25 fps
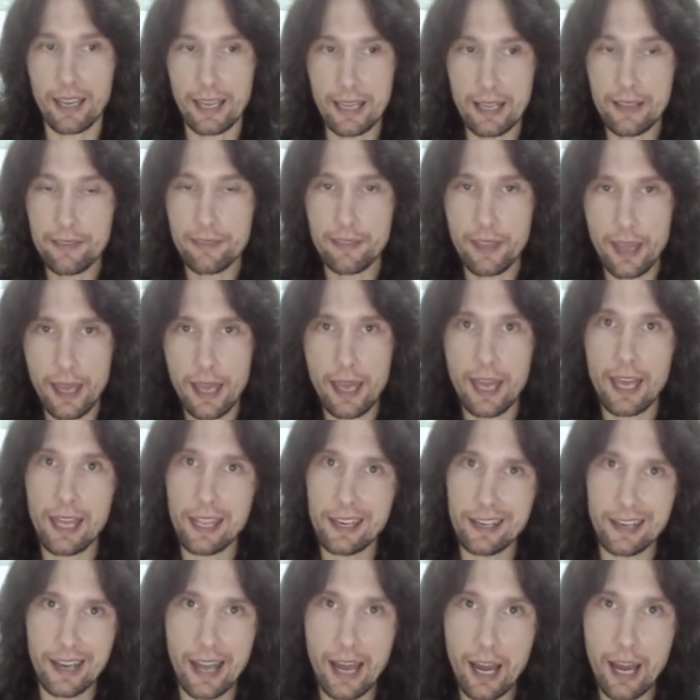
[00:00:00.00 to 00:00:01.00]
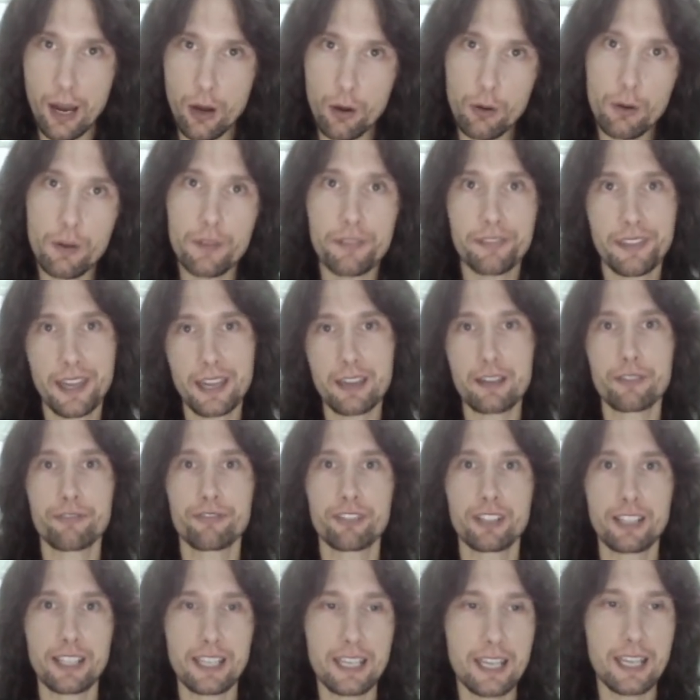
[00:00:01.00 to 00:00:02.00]
in there now,
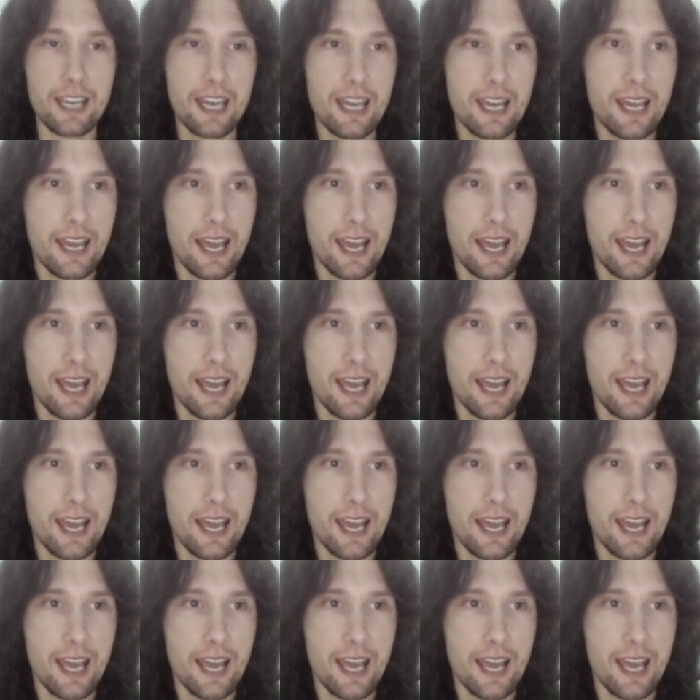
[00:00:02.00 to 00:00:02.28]
thankfully.